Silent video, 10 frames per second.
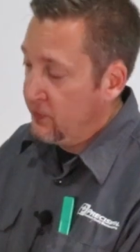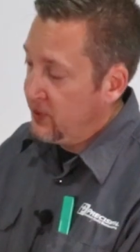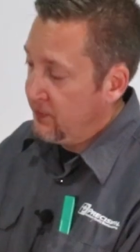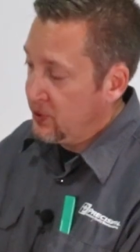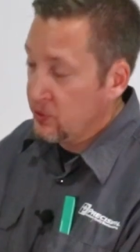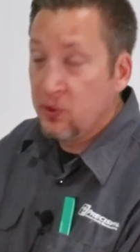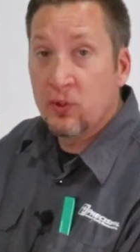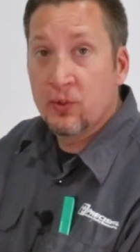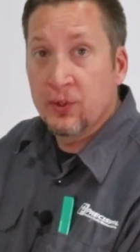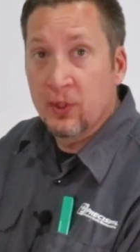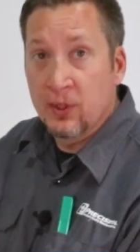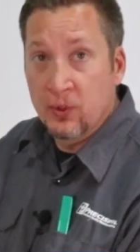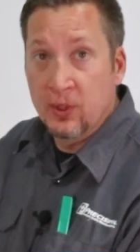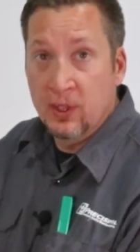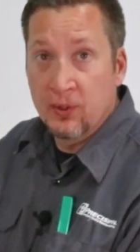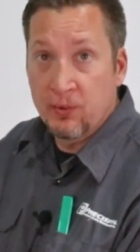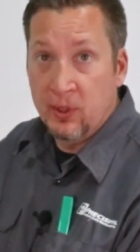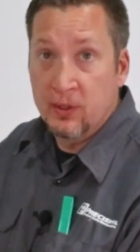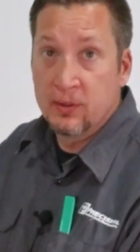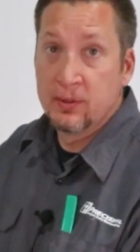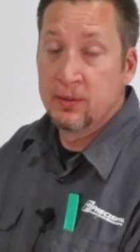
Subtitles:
If you have another hole, you're going to do it here as well.